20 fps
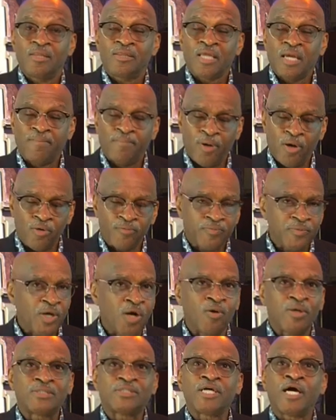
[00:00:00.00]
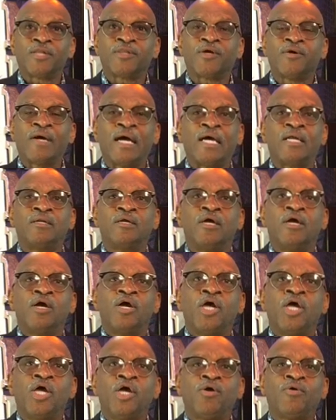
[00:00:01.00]
They both know each other, and
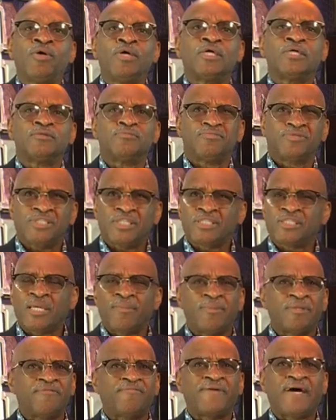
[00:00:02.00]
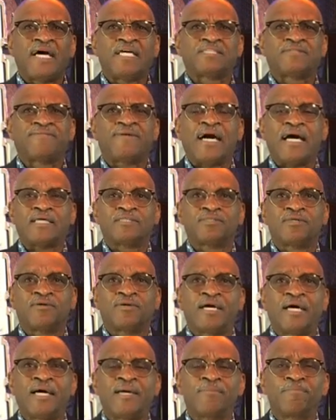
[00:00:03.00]
here are just some of the fast facts,
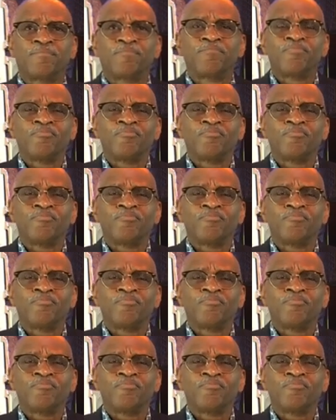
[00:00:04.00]
okay?